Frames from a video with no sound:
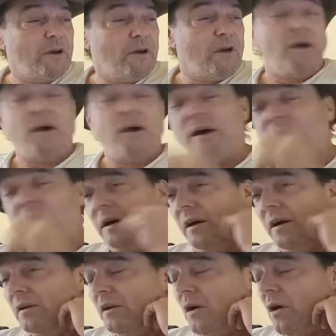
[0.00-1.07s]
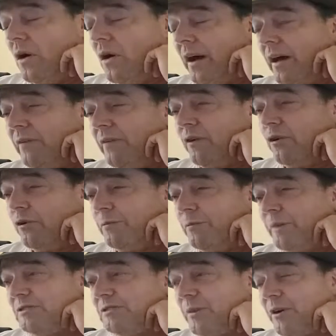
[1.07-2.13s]
No, I haven't heard
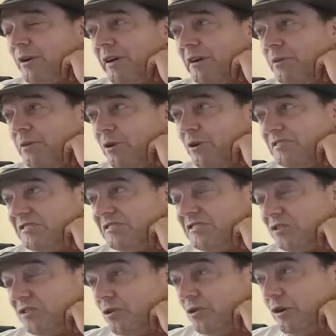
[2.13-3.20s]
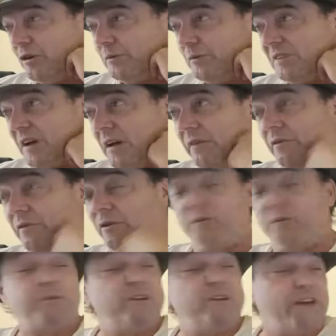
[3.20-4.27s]
much about any more storms. I've
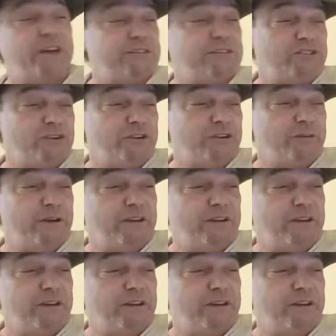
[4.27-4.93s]
heard potential, but